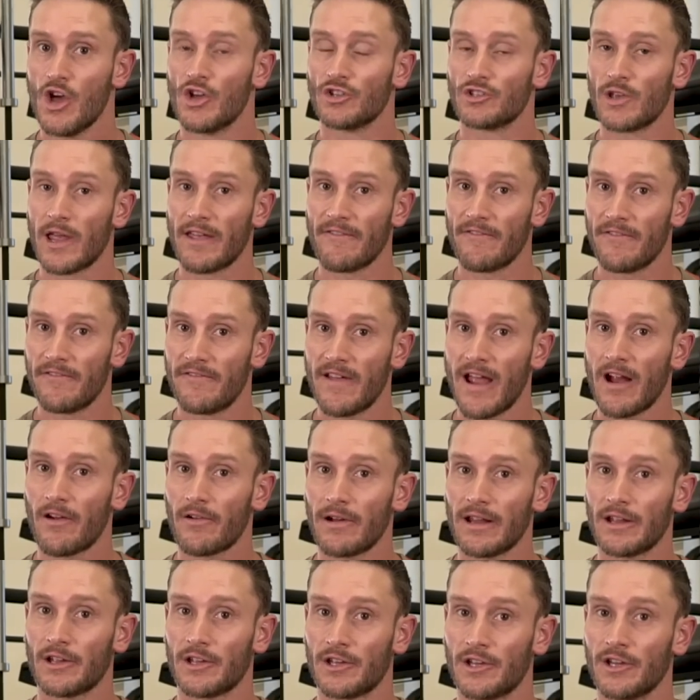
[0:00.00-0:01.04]
So a
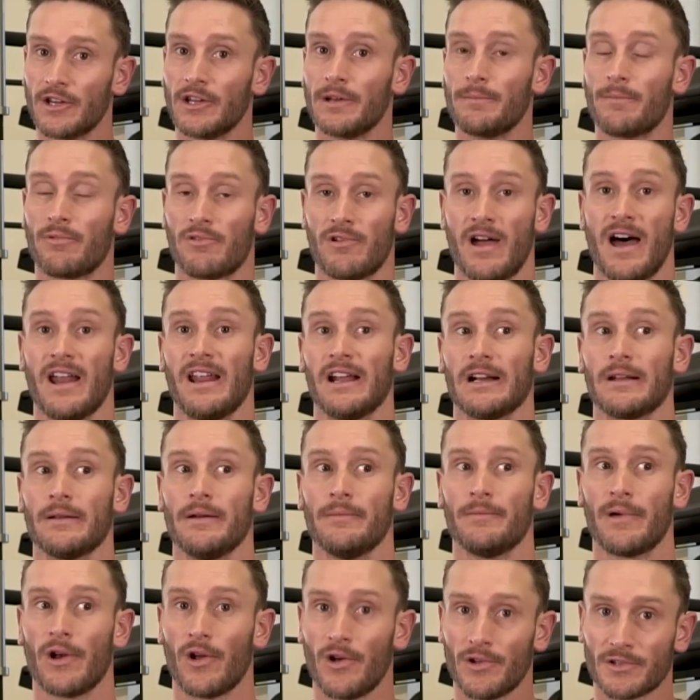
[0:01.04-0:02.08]
very good
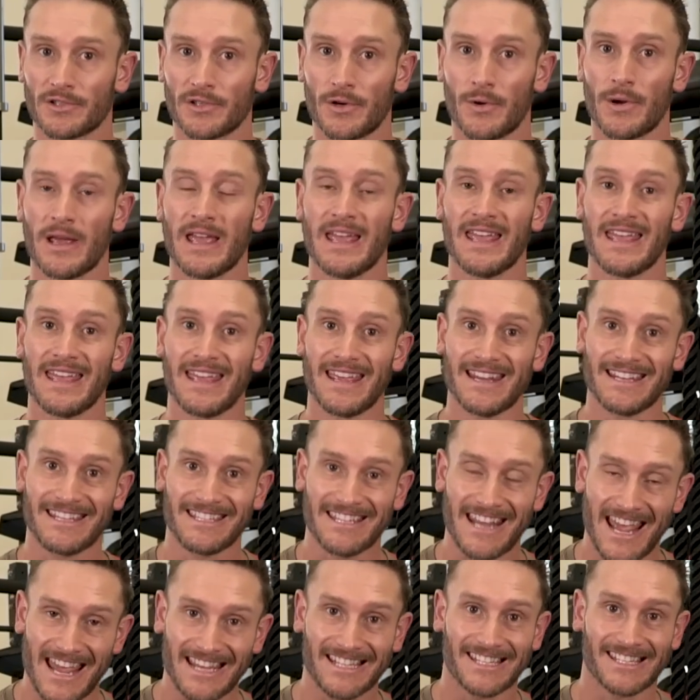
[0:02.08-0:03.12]
product, but also it
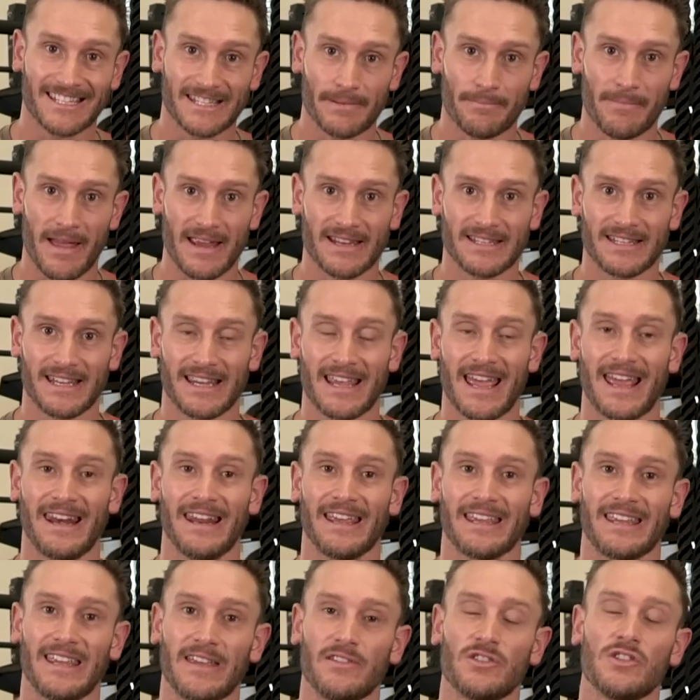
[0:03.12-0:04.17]
tastes amazing and
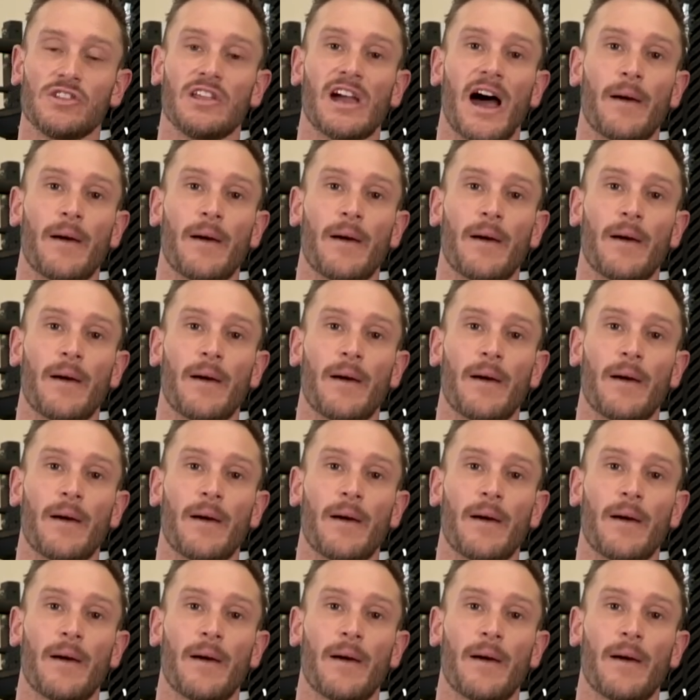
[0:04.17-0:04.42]
it gives you the